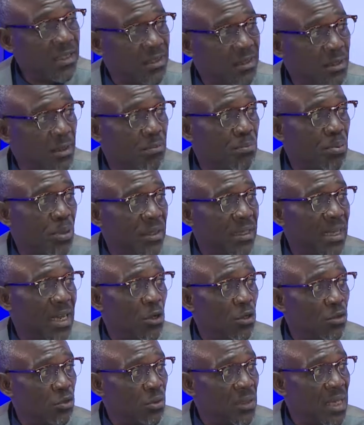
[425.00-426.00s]
East brought
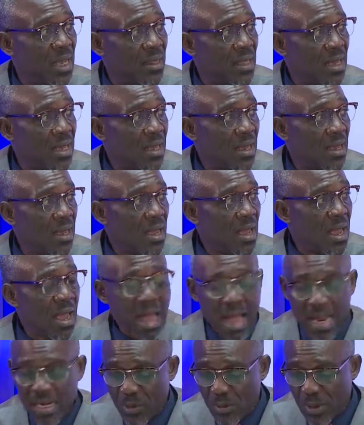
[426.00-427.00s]
their own together,
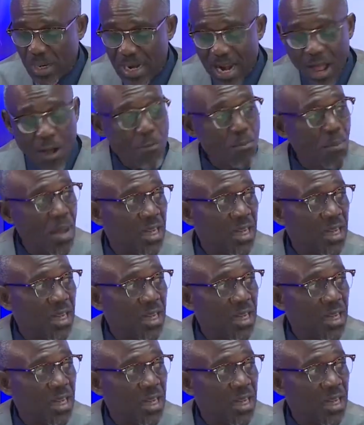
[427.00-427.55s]
and they were now